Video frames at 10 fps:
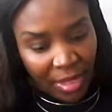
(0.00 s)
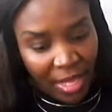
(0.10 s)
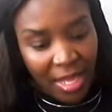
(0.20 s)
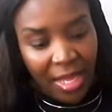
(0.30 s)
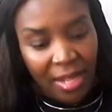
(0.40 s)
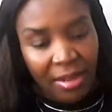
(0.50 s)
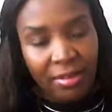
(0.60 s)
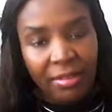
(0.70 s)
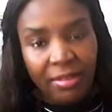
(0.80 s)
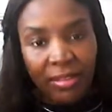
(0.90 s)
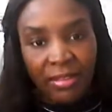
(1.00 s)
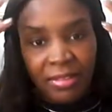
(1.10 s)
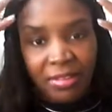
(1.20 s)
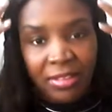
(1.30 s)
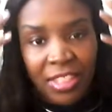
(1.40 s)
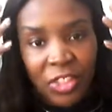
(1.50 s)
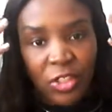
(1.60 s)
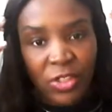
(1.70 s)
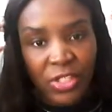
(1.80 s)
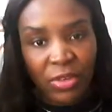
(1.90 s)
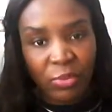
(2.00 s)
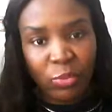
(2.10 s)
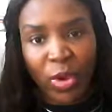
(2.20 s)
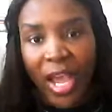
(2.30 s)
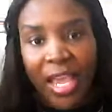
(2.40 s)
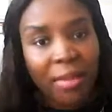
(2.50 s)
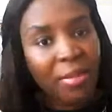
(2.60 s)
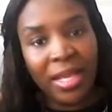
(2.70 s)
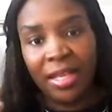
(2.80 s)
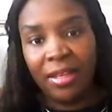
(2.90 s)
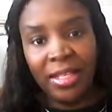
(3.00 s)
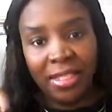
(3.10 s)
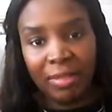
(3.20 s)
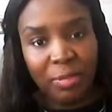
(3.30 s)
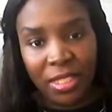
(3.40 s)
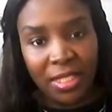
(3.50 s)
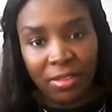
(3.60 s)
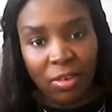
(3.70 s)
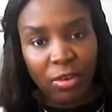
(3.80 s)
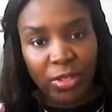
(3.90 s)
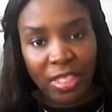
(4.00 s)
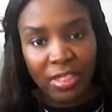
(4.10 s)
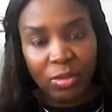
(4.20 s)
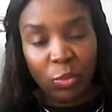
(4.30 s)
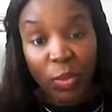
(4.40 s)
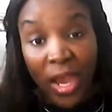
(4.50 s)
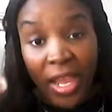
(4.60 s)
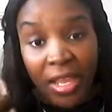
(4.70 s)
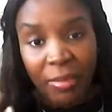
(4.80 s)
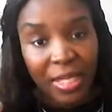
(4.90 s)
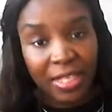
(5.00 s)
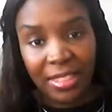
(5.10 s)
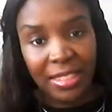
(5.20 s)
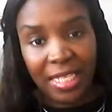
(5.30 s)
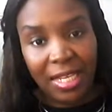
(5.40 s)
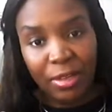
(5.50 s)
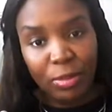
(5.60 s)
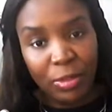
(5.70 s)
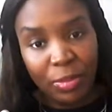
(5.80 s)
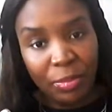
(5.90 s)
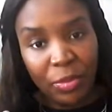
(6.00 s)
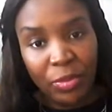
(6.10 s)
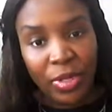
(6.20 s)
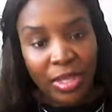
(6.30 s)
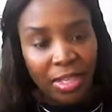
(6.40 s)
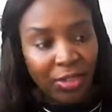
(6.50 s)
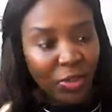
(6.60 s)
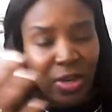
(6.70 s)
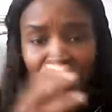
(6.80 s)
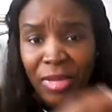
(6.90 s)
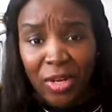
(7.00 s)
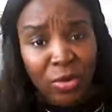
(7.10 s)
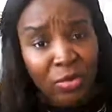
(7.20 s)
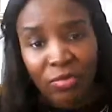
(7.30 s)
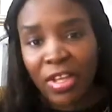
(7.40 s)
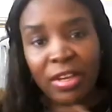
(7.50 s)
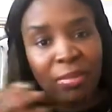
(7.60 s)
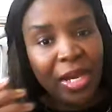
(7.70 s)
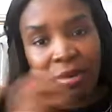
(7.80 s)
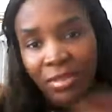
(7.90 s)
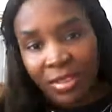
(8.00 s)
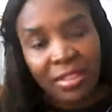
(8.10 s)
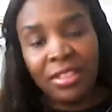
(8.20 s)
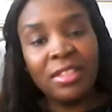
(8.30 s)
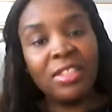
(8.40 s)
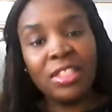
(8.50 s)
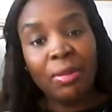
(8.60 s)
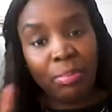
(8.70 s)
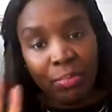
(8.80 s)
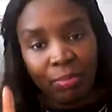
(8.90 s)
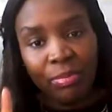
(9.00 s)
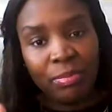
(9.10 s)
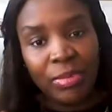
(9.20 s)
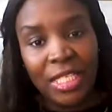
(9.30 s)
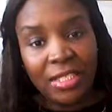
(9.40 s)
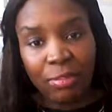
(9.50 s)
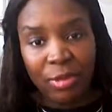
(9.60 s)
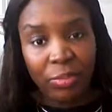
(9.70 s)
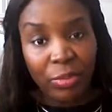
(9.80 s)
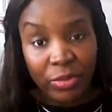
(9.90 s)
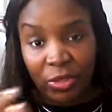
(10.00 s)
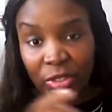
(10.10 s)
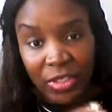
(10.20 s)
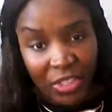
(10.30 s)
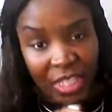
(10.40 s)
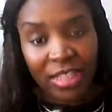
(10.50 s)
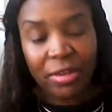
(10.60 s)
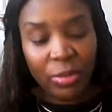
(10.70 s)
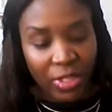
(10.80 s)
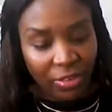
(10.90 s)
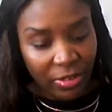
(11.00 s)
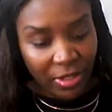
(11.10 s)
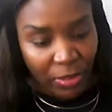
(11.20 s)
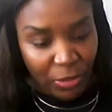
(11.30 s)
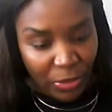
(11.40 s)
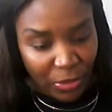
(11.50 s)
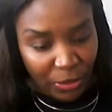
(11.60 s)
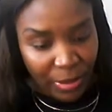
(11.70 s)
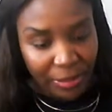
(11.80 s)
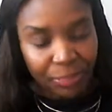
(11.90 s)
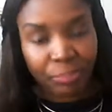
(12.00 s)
And teach yourself, why am I accepting all this? Why am I not saying no to people? So I made a whole vlog about stop pleasing people, so you can check that one out also. But